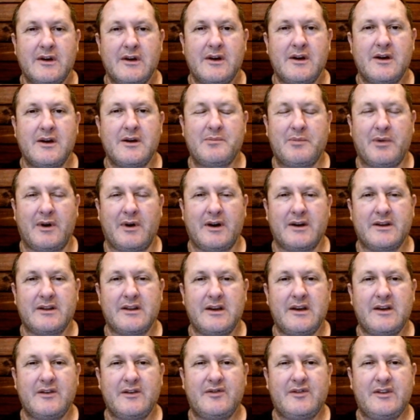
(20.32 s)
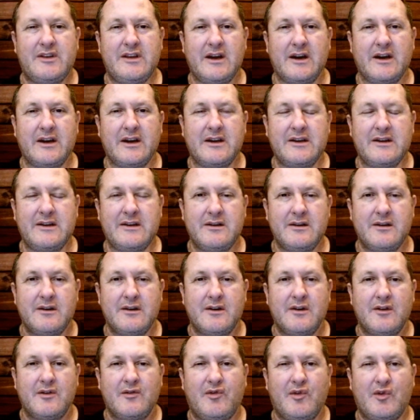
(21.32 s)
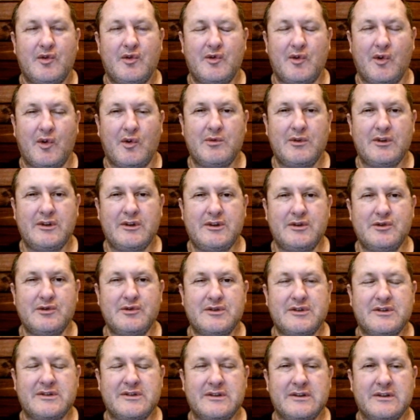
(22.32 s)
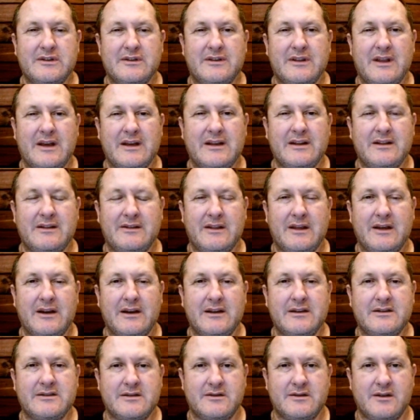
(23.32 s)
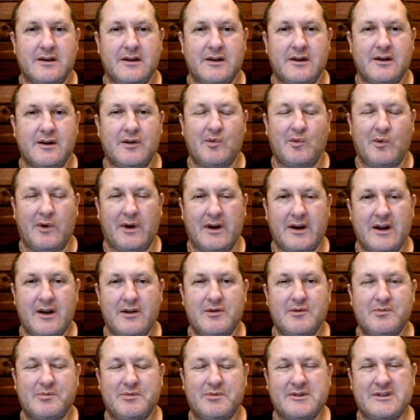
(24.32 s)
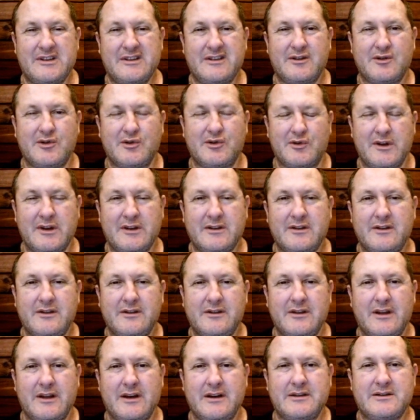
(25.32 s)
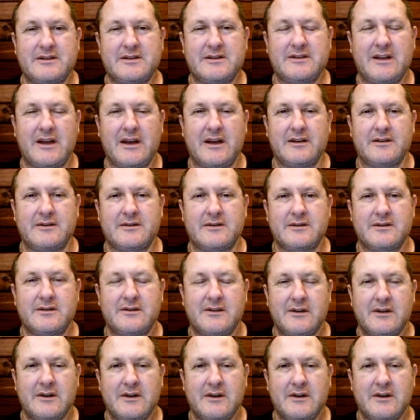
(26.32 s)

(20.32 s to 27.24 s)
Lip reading: by the FDA for normal use, that it's 100% correct and that it stands.